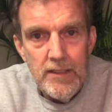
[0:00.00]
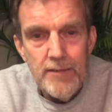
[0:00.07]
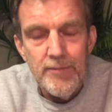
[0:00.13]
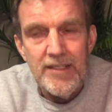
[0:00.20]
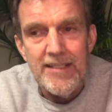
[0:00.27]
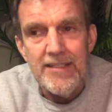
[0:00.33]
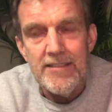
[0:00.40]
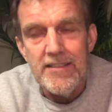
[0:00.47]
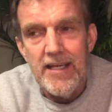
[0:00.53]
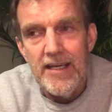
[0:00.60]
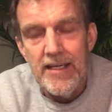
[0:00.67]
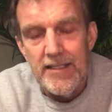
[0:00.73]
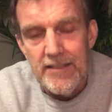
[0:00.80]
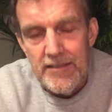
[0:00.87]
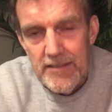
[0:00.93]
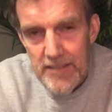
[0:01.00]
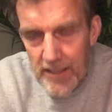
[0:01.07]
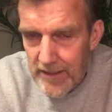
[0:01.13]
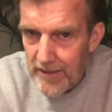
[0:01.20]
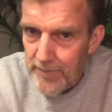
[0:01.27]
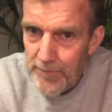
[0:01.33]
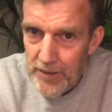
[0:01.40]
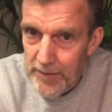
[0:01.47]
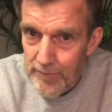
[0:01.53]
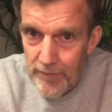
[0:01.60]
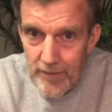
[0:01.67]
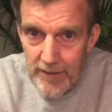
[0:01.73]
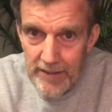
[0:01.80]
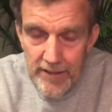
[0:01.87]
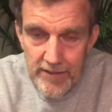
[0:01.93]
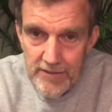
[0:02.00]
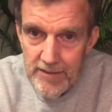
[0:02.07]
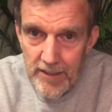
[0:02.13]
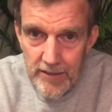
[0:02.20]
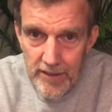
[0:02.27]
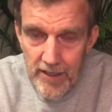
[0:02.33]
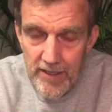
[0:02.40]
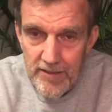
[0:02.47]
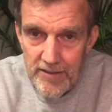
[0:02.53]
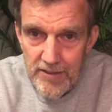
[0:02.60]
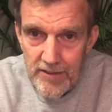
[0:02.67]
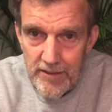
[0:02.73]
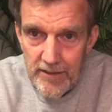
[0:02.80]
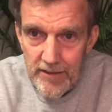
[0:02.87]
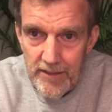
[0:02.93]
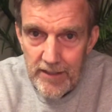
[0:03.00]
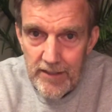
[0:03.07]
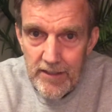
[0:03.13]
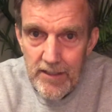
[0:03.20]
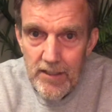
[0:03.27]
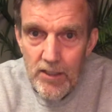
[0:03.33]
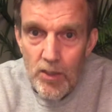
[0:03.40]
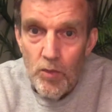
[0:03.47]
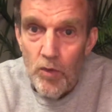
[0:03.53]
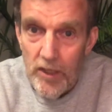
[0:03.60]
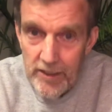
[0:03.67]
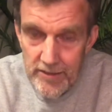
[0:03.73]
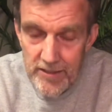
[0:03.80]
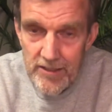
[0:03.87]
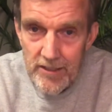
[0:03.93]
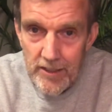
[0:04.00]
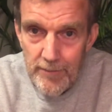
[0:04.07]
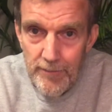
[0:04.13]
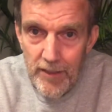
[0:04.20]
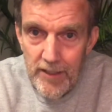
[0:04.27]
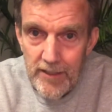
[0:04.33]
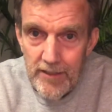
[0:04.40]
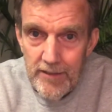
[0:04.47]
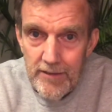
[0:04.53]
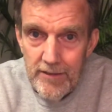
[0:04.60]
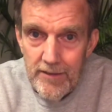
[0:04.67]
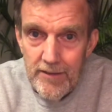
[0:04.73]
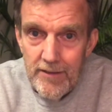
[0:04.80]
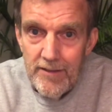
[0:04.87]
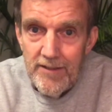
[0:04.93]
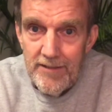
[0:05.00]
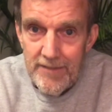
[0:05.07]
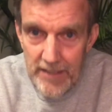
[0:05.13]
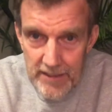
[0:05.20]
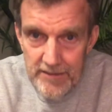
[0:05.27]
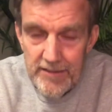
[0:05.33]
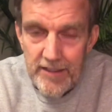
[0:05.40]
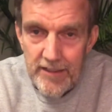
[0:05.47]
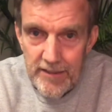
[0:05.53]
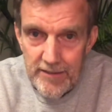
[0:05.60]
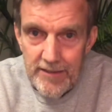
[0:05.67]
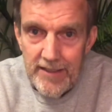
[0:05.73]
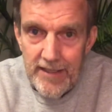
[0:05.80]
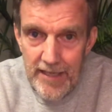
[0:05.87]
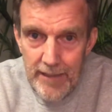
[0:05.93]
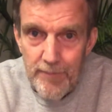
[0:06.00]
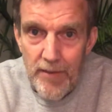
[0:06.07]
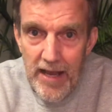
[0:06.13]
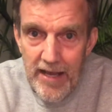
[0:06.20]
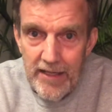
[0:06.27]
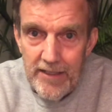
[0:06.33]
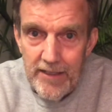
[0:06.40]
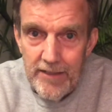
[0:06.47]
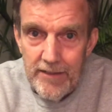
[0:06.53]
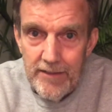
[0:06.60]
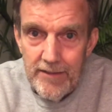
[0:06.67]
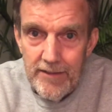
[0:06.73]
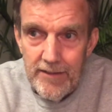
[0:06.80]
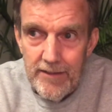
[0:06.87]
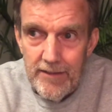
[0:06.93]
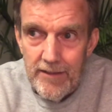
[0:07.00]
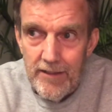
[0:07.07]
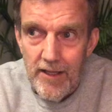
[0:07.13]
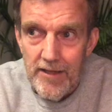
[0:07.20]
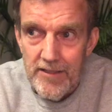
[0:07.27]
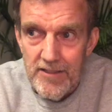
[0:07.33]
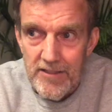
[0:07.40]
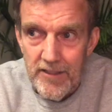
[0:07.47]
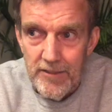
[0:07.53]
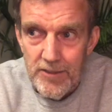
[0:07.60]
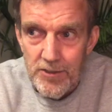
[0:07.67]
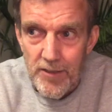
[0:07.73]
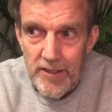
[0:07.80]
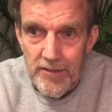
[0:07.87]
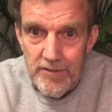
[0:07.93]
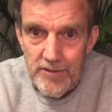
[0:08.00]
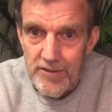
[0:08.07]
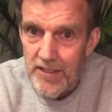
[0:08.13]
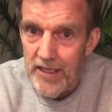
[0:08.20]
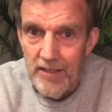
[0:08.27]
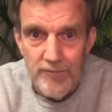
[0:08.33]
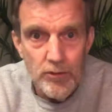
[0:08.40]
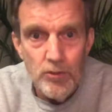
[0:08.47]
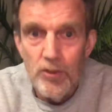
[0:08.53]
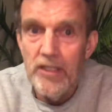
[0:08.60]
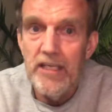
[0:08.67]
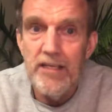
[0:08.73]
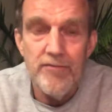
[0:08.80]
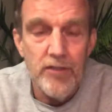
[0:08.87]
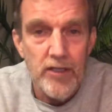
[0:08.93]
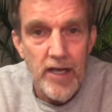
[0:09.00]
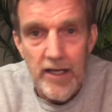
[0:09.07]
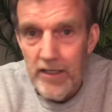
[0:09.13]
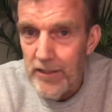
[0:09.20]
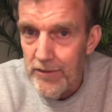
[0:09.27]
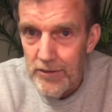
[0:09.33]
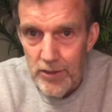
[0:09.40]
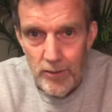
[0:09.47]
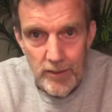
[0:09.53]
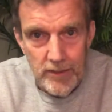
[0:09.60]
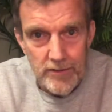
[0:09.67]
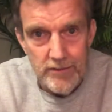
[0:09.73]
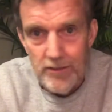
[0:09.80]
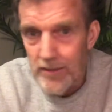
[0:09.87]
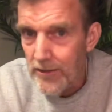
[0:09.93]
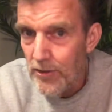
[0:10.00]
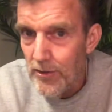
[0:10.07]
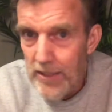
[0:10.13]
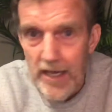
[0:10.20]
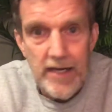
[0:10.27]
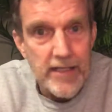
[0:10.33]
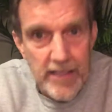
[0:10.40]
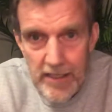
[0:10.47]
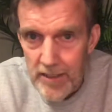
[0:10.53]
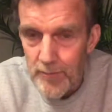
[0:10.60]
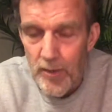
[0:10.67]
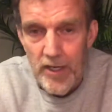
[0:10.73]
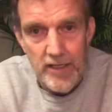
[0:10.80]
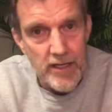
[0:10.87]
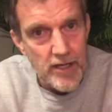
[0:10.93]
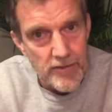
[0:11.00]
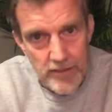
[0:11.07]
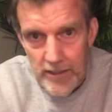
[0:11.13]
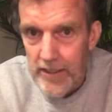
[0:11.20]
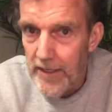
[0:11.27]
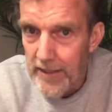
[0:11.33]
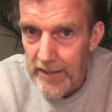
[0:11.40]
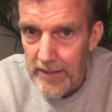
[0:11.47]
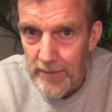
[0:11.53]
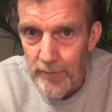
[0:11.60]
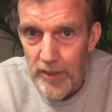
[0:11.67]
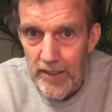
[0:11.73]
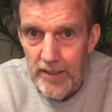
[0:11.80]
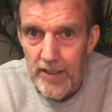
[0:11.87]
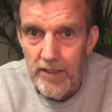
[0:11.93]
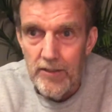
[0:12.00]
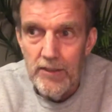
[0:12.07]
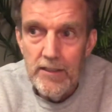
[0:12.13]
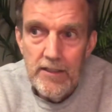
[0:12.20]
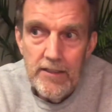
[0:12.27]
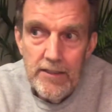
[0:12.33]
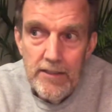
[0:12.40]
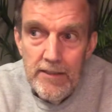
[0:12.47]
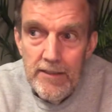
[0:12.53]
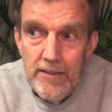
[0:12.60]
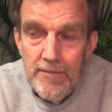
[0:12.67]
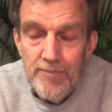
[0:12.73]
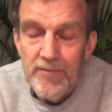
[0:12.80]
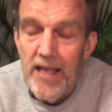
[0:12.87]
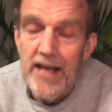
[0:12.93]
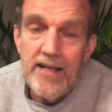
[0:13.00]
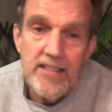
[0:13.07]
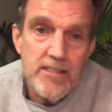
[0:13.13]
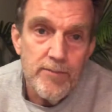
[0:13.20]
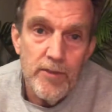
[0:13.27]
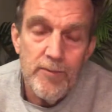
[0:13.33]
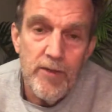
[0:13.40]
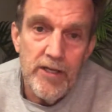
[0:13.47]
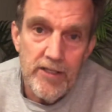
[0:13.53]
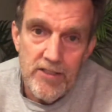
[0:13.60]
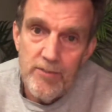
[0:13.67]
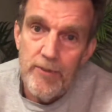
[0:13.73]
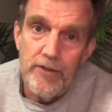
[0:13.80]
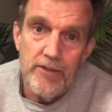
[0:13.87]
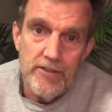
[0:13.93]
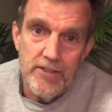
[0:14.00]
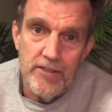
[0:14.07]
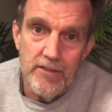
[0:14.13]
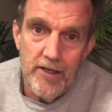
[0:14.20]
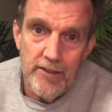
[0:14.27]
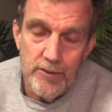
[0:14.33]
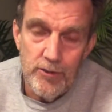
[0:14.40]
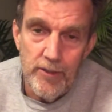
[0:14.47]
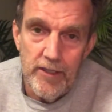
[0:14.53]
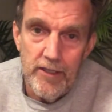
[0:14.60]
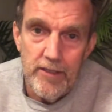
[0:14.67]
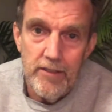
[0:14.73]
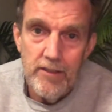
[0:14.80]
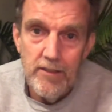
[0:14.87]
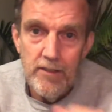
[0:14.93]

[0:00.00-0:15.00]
because I had a ton of people, I got to tell you honestly, that wanted to sleep on it, that did it. They came back in. And a lot of sales trainers will say, if you leave, they're not going to do it. You got to get them right now. You got to get them right now. That hasn't been my experience in dog training.